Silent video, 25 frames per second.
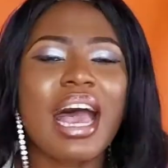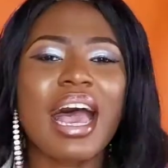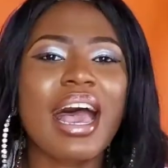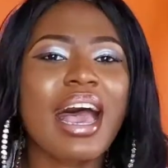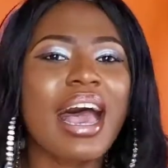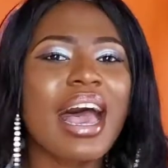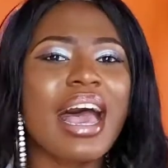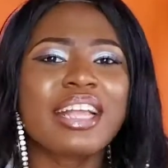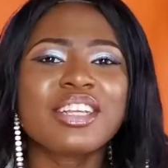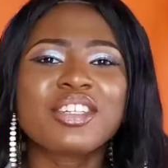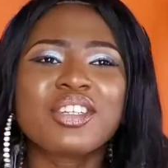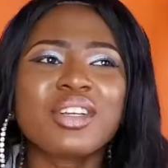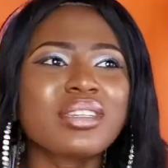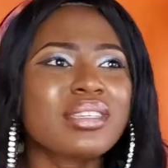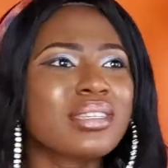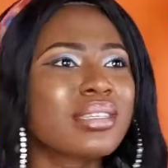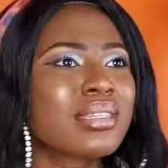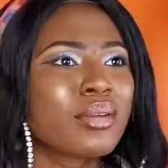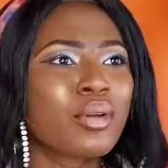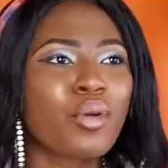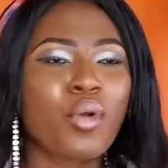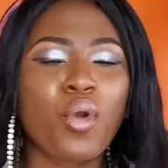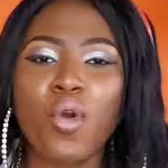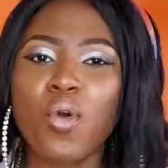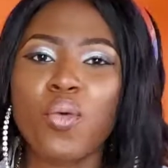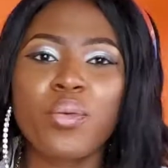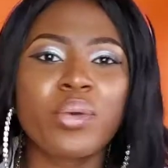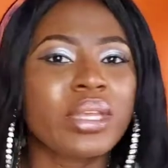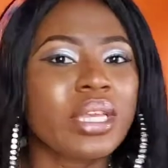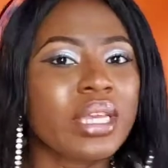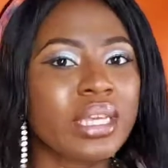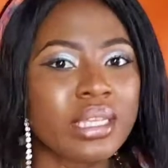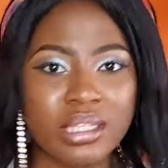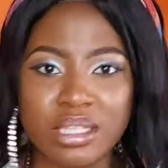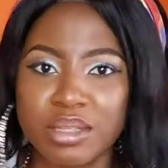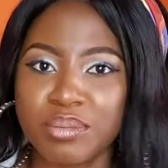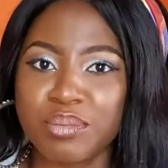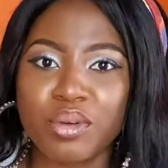I just go with
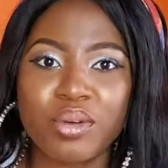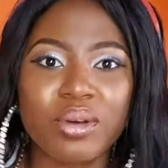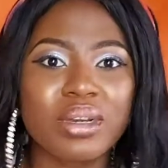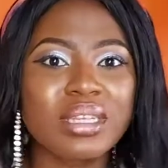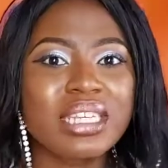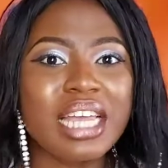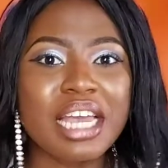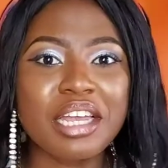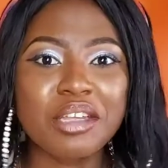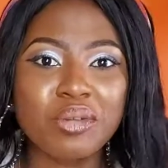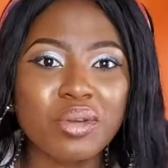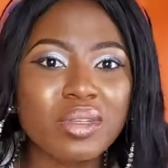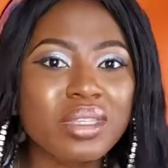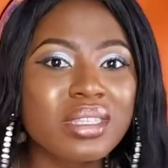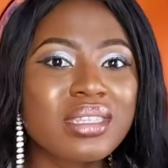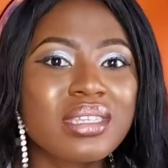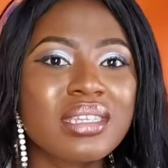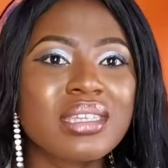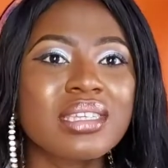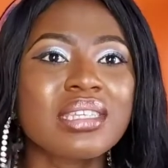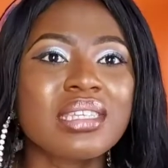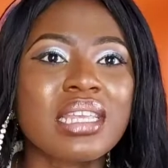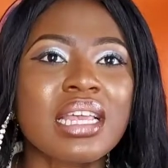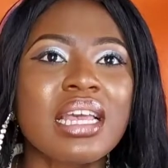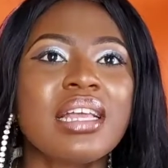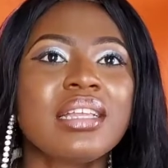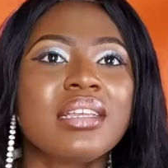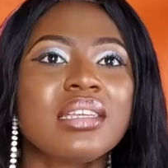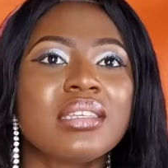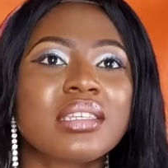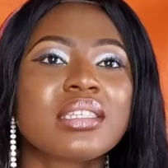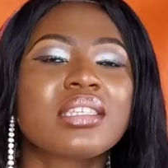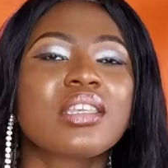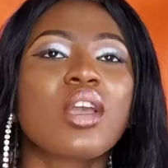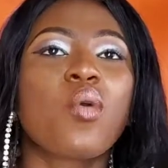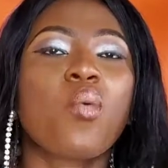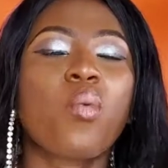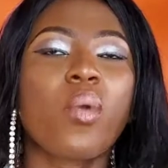it, because I know this is
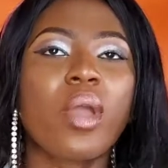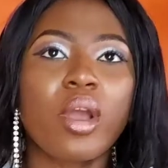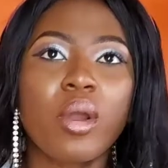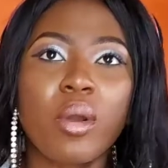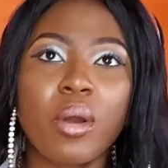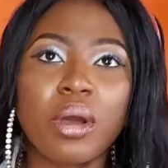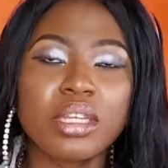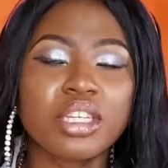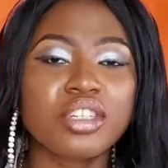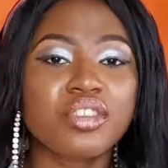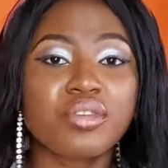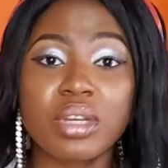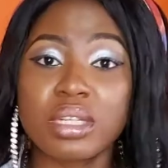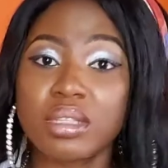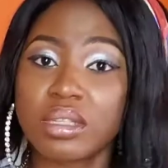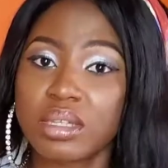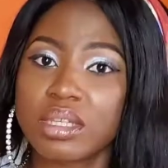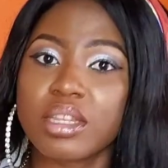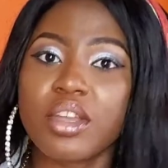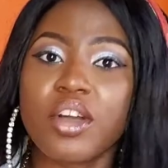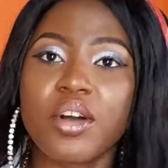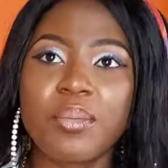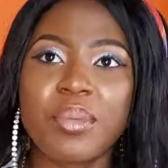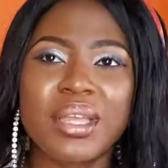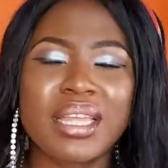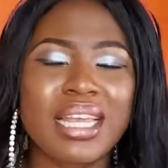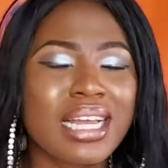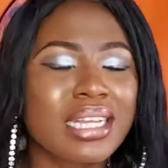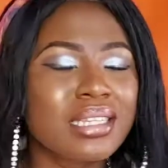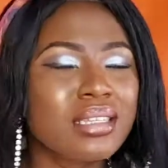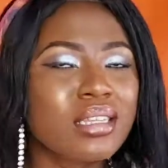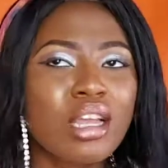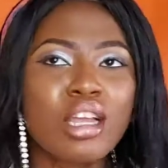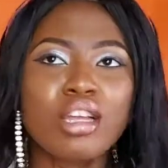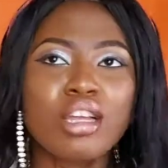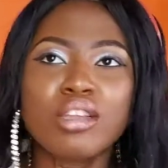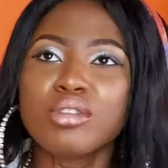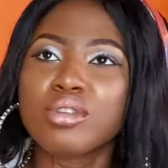a way God is trying to tell me that
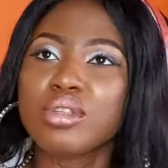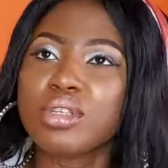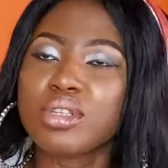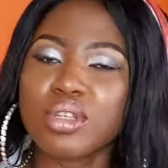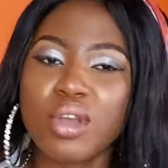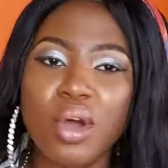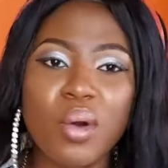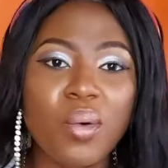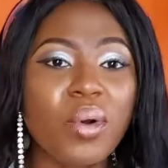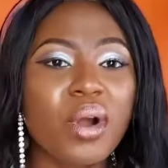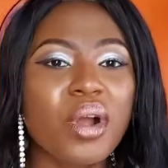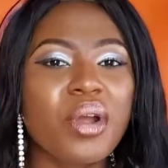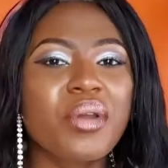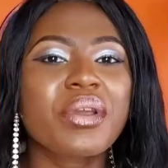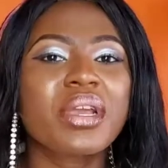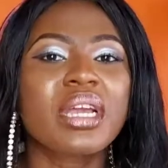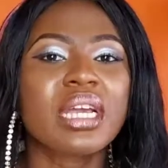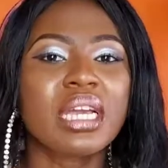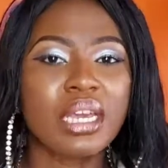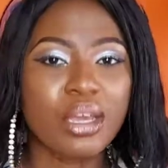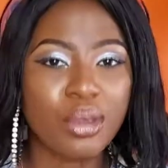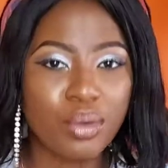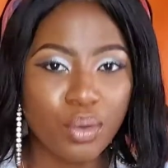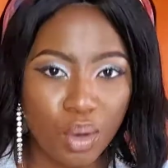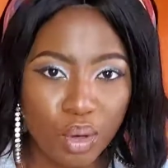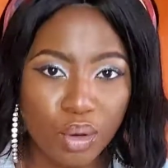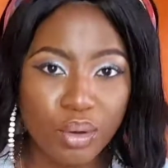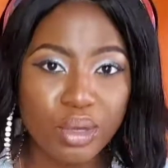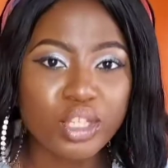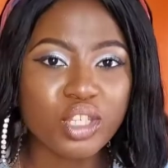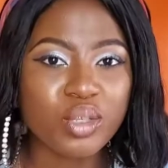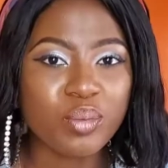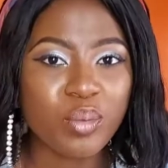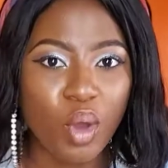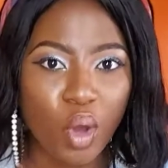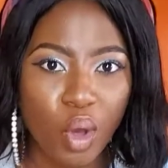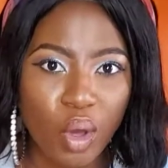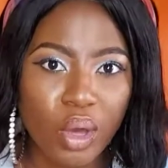do not worry, you're going to be
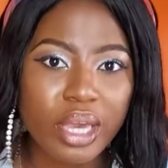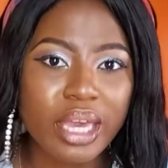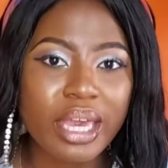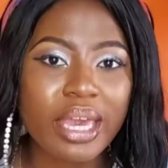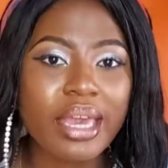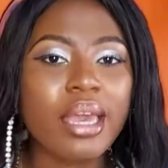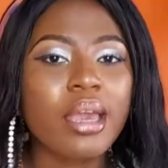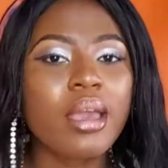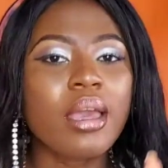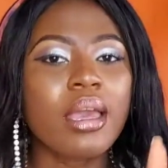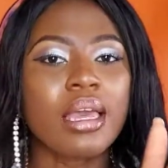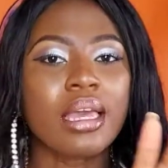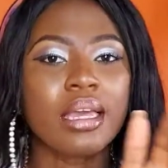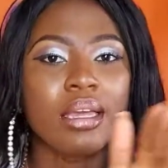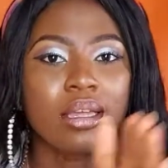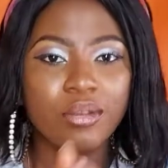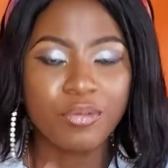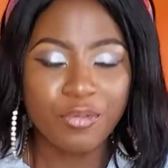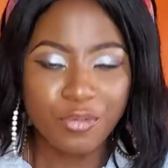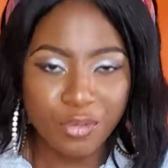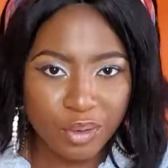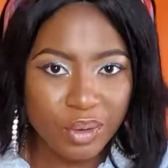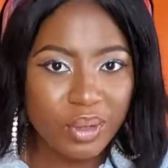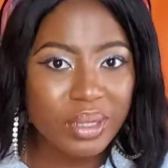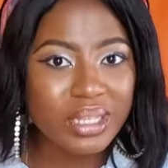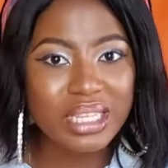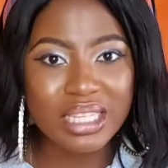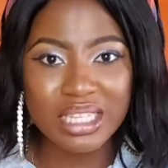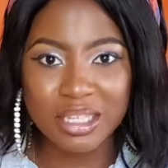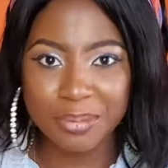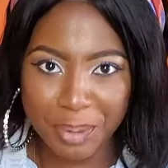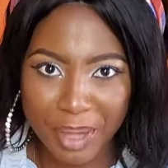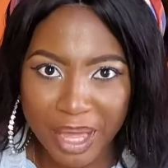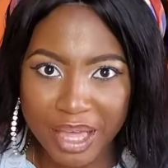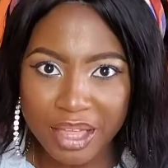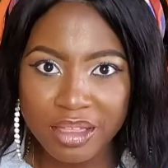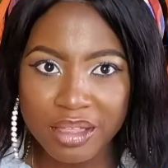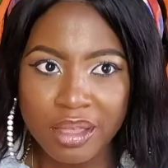okay, follow this
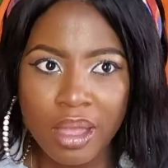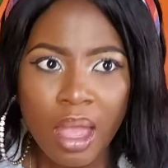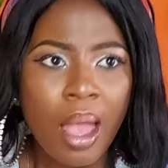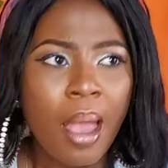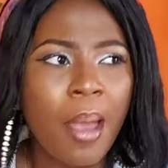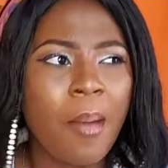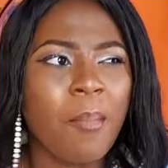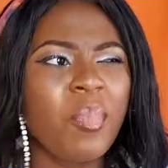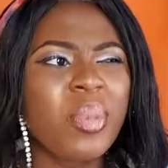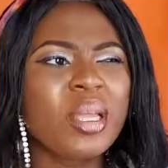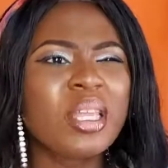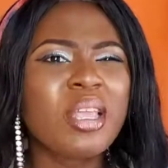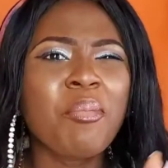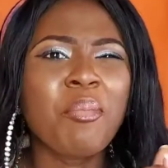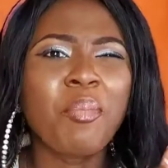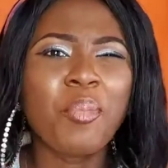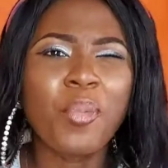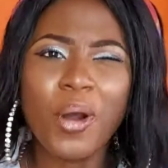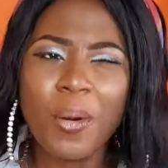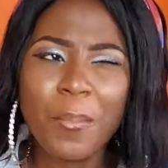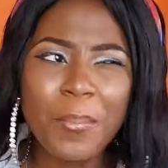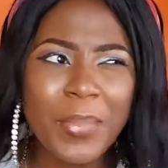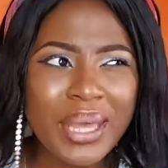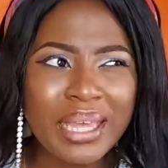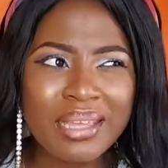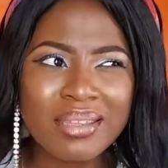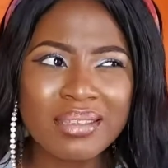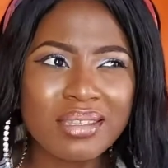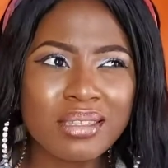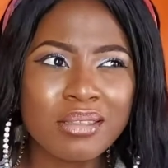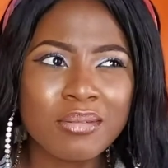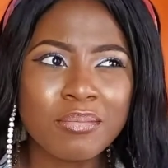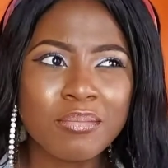path. But the moment